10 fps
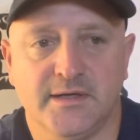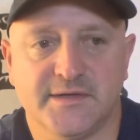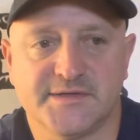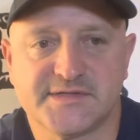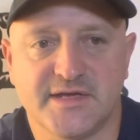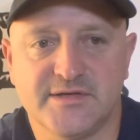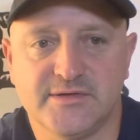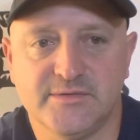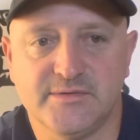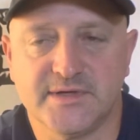send
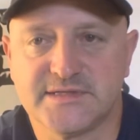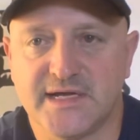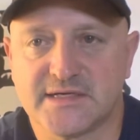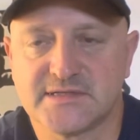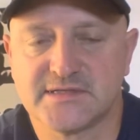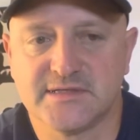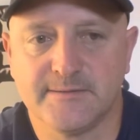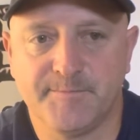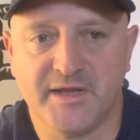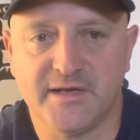you a text
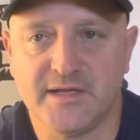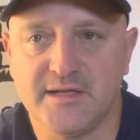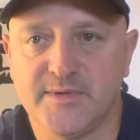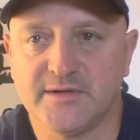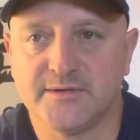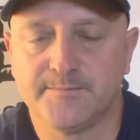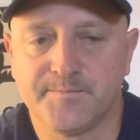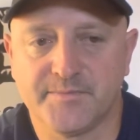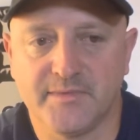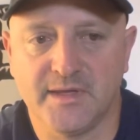in an email,
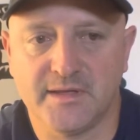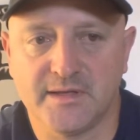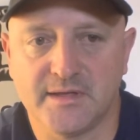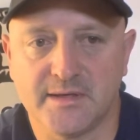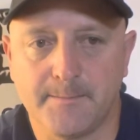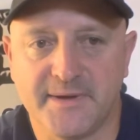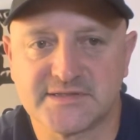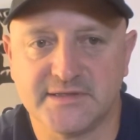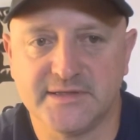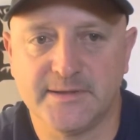and
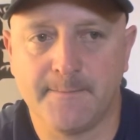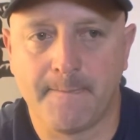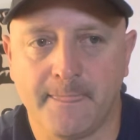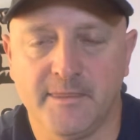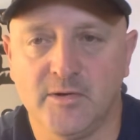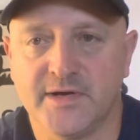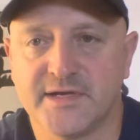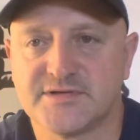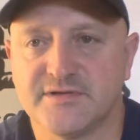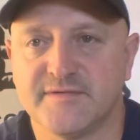basically they'll
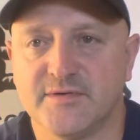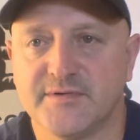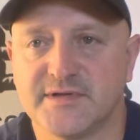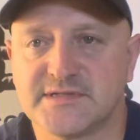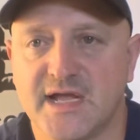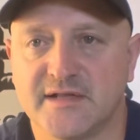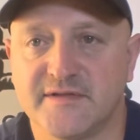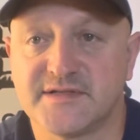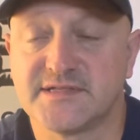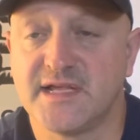answer the phone exactly
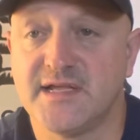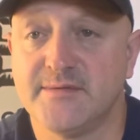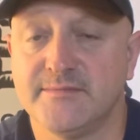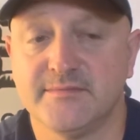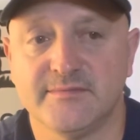the same.